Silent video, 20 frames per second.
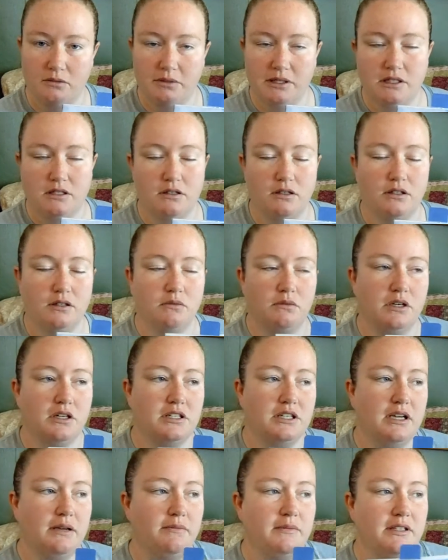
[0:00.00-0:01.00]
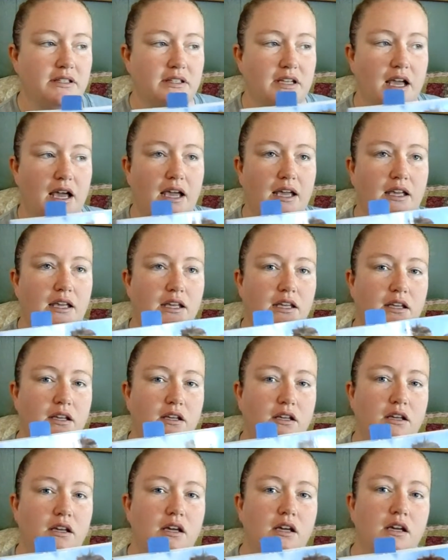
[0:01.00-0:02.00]
bit during the wintertime. This guy,
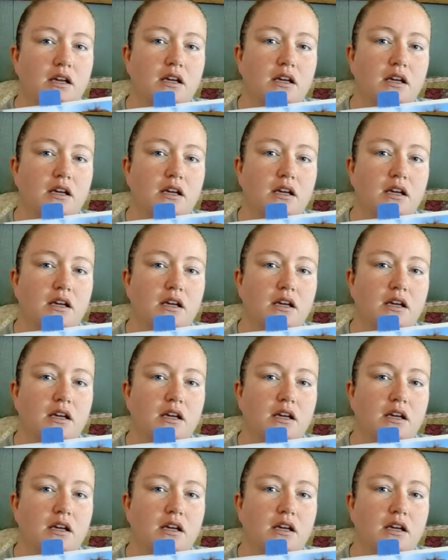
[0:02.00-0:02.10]
he